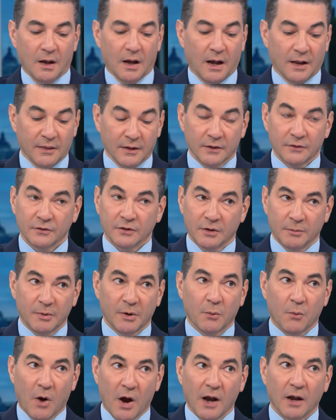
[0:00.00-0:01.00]
I think it's going to be
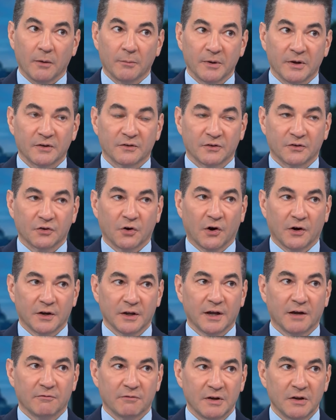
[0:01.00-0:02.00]
a while because it's hard to
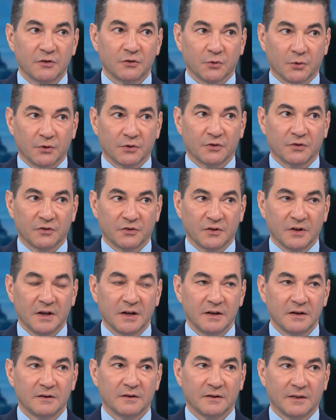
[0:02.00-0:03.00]
get resources
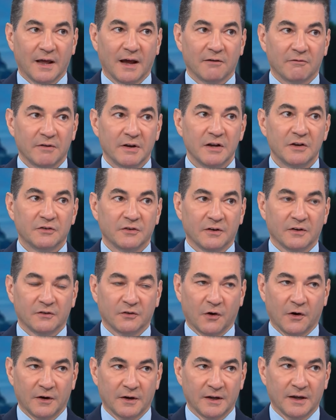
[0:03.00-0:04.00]
into that region. It's
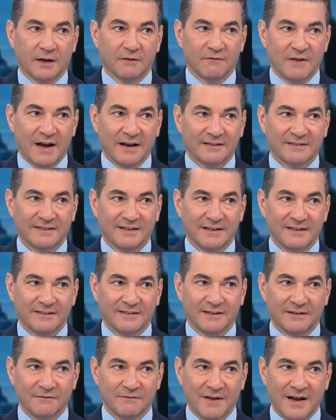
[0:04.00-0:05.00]
hard to get vaccines
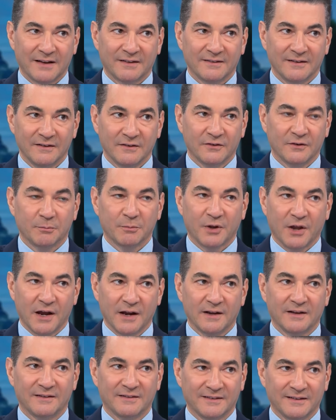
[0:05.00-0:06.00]
in. Vaccine supply
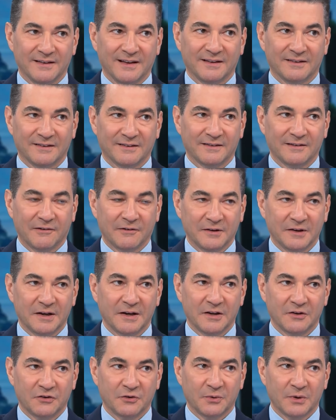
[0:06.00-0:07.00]
isn't necessarily an
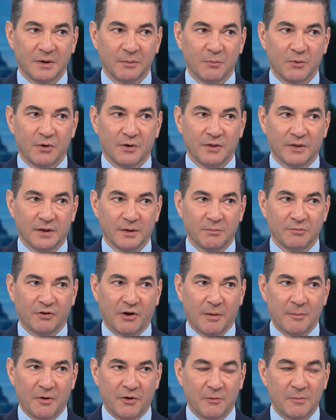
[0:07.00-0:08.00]
issue anymore. The
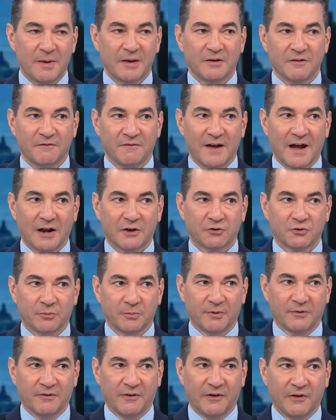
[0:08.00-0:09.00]
primary manufacturer,
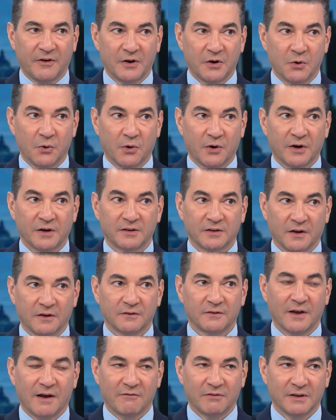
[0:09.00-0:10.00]
Bavarian Nordic,
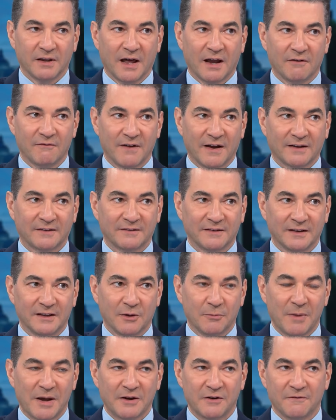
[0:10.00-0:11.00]
does have a lot of vaccine they're
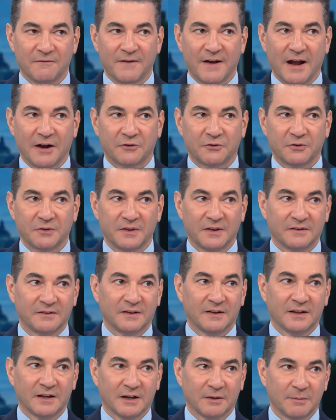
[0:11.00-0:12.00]
manufacturing. They
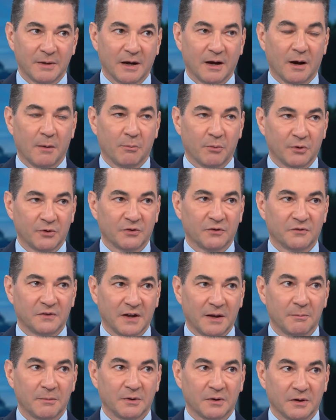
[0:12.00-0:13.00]
said they can make upwards of
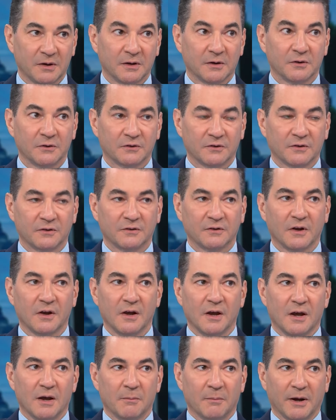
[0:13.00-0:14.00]
10 million doses.
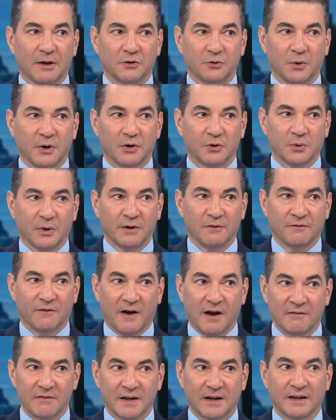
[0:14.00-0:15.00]
By
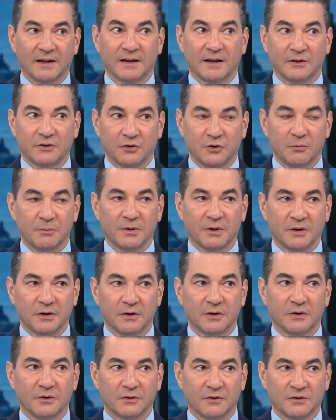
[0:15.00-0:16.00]
2025, they can get 2 million
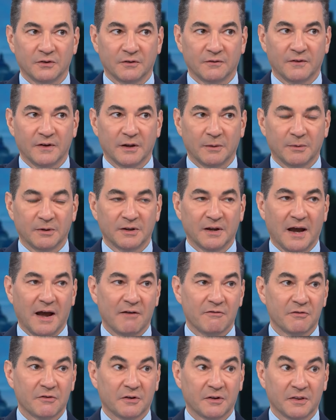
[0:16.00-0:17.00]
doses available to
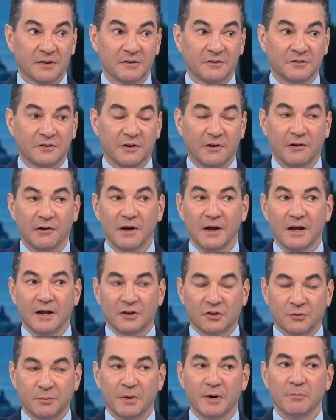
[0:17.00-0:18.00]
Africa this year.
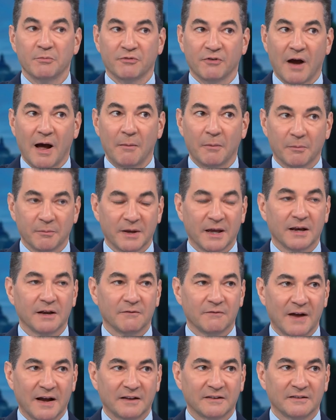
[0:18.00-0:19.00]
It's been a problem getting
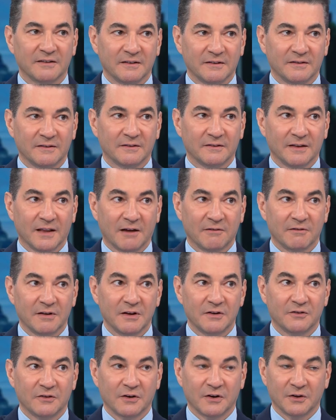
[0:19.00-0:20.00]
vaccines into that
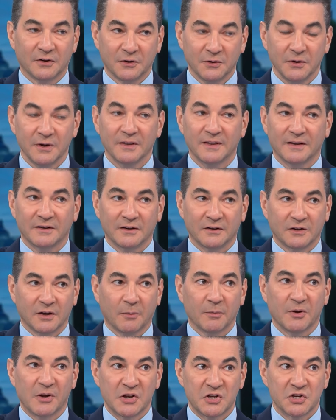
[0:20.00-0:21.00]
region, including that
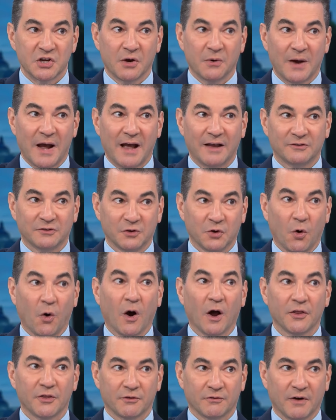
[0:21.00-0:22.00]
the WHO hasn't
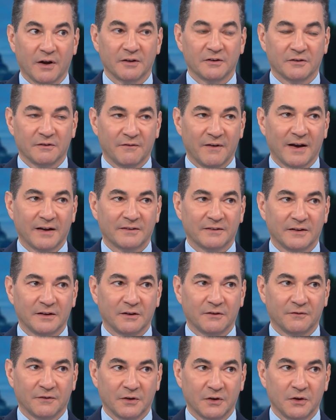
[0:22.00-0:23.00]
authorized the
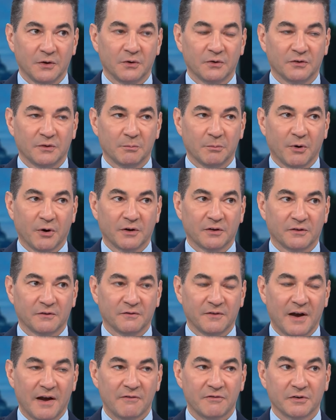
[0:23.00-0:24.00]
vaccines for use in parts
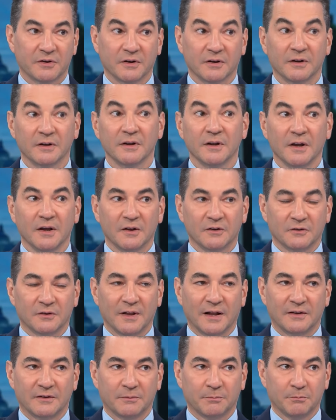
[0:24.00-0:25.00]
of Africa. So
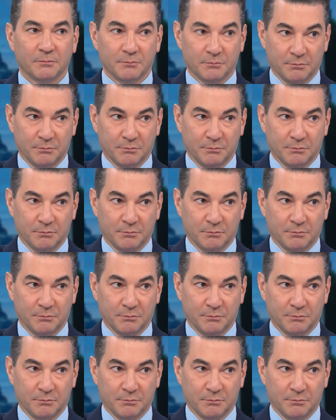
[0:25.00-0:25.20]
that's